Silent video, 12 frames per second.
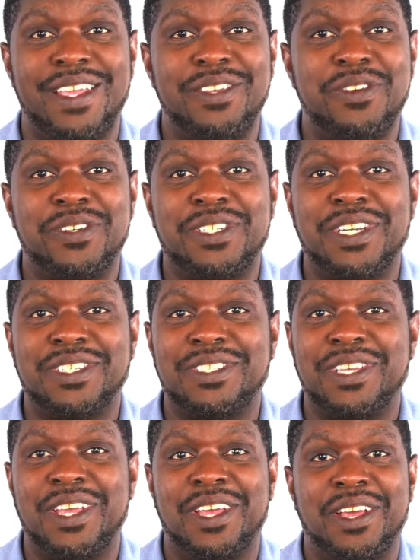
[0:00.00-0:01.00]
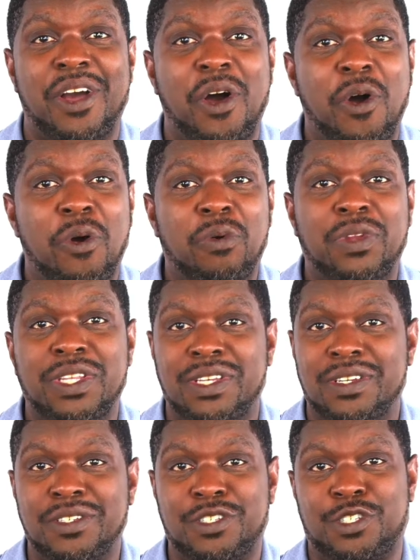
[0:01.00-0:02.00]
you're just only
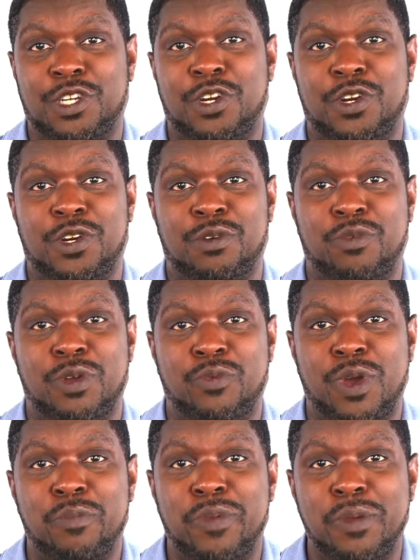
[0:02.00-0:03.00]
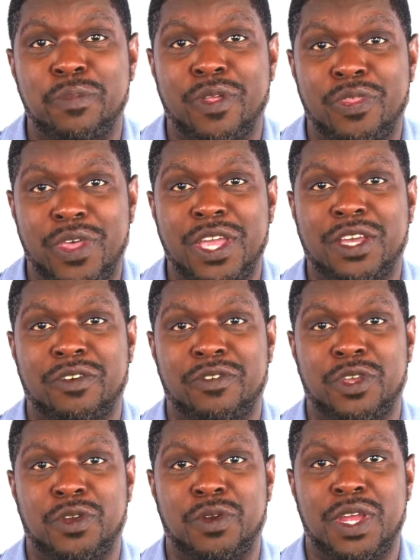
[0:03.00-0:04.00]
concerned with what people think of
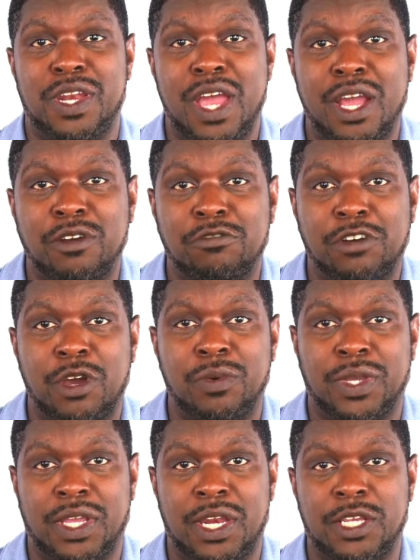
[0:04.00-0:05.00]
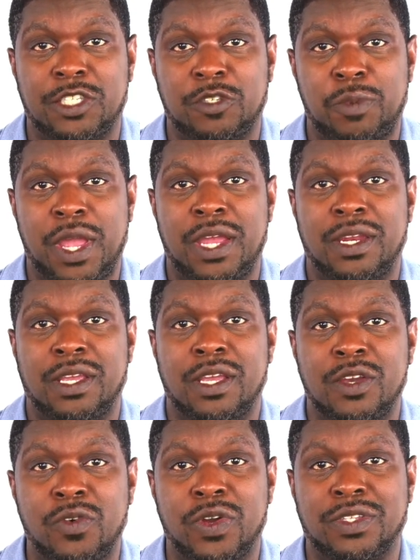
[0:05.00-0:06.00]
you and not growing and expanding
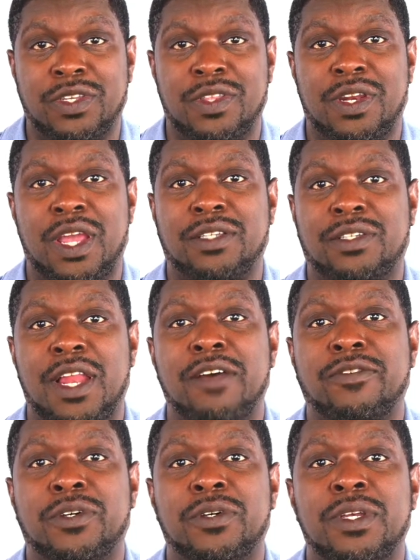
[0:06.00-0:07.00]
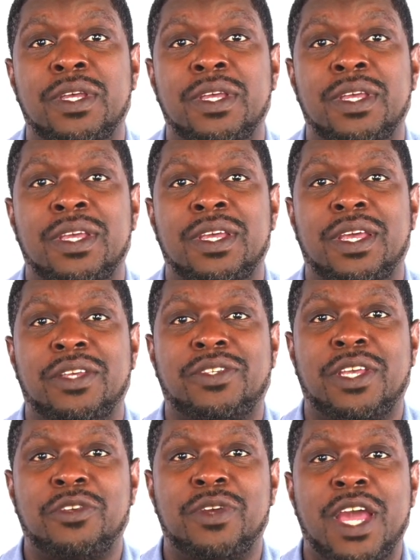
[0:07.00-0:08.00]
and going to the next level, is
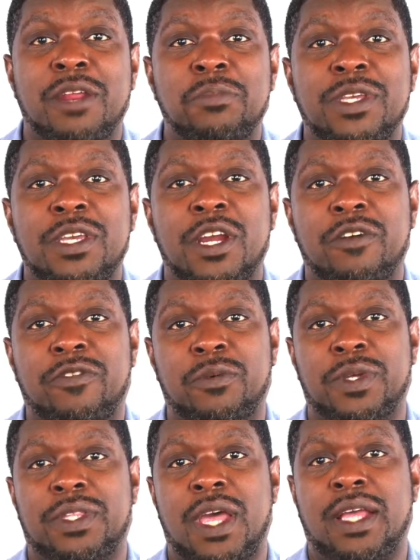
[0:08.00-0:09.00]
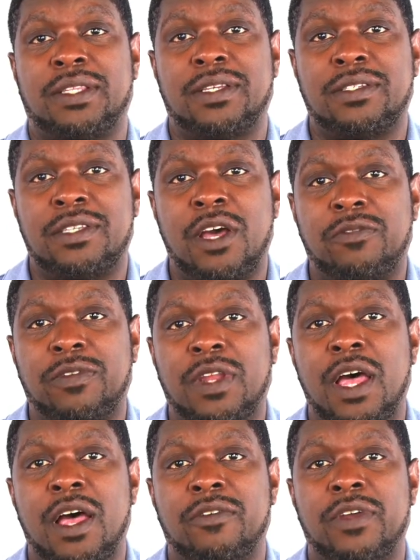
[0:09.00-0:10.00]
that you got to be careful with that. The
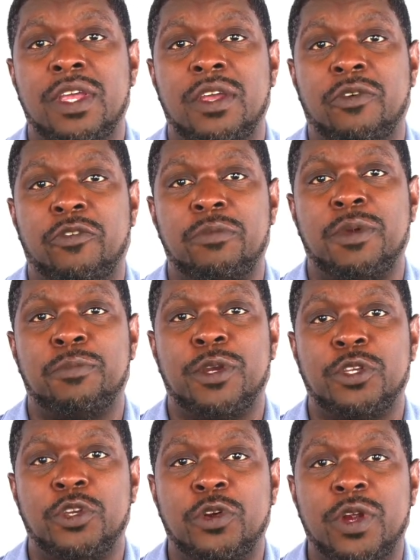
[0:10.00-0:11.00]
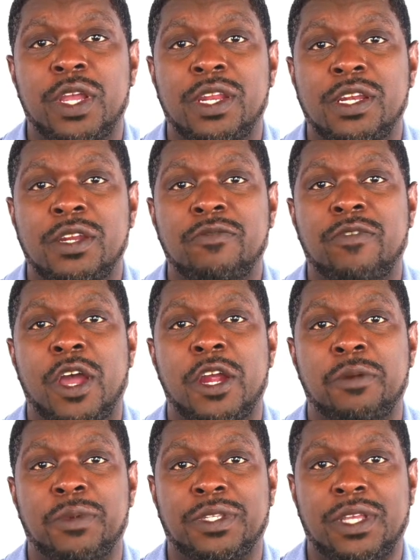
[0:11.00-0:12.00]
self-love. Remember, you're in an
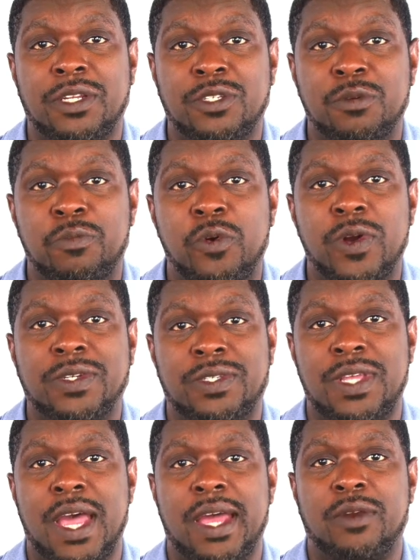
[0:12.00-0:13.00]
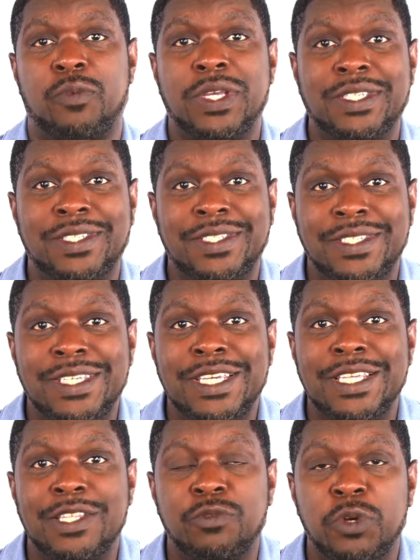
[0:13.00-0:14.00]
environment that supports that. We
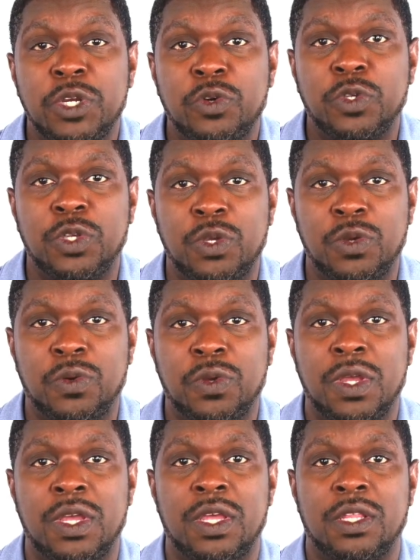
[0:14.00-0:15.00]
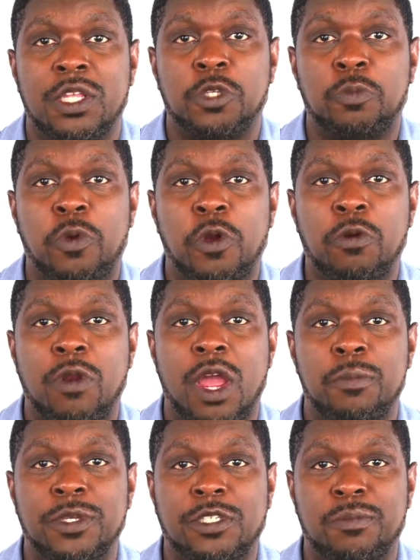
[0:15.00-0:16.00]
see the real you. This
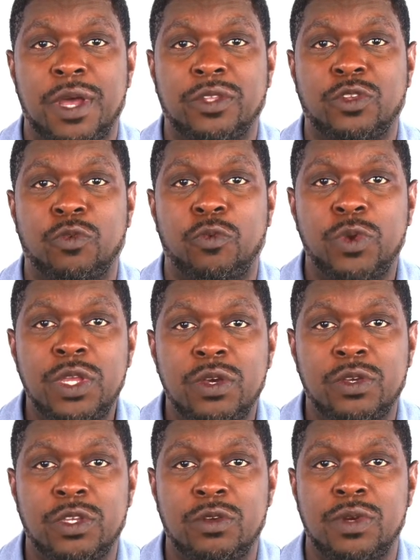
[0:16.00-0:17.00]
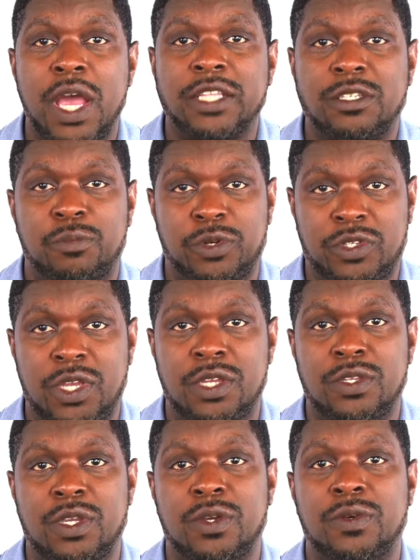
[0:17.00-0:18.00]
program is about the real you, not the
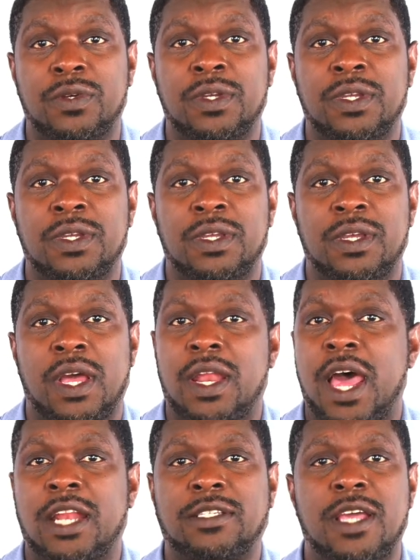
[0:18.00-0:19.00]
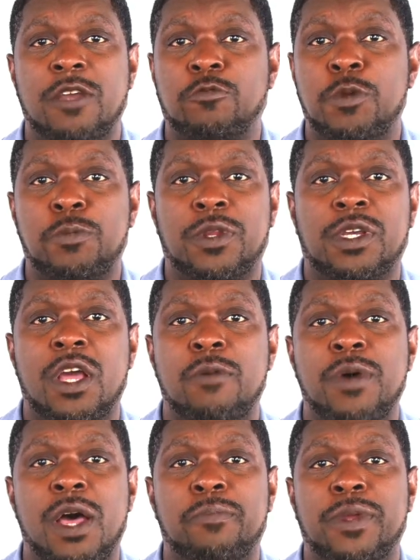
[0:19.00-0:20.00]
pretend you. A lot of times people will
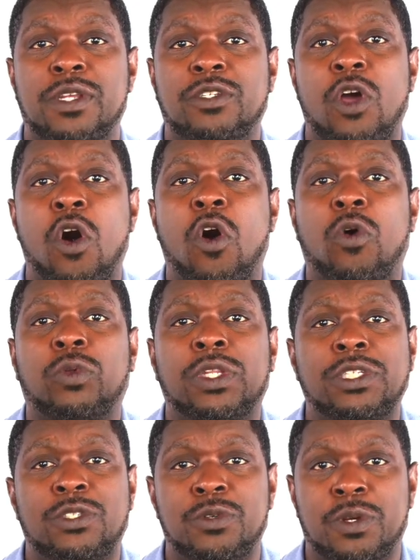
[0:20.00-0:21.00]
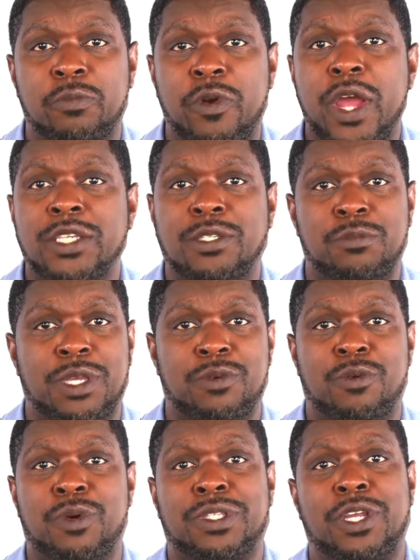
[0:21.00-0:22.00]
come up and it's only to impress me
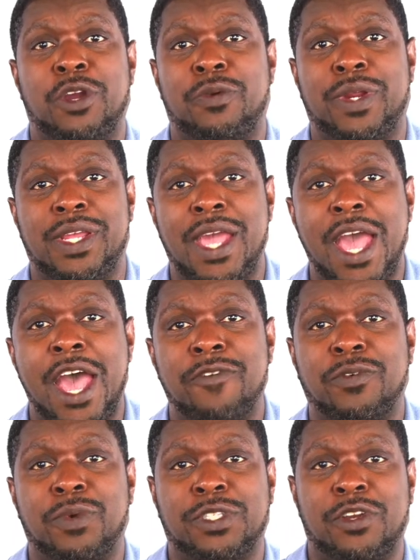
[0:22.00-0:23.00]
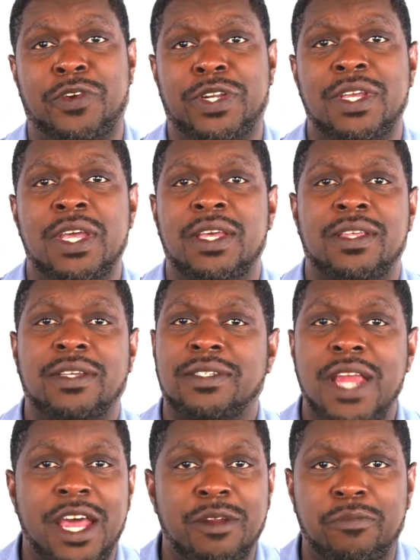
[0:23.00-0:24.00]
with what they already have and what they're already. That's
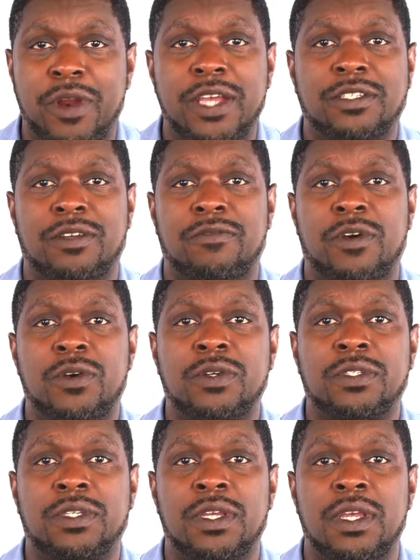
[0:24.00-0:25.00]
not impressive, folks.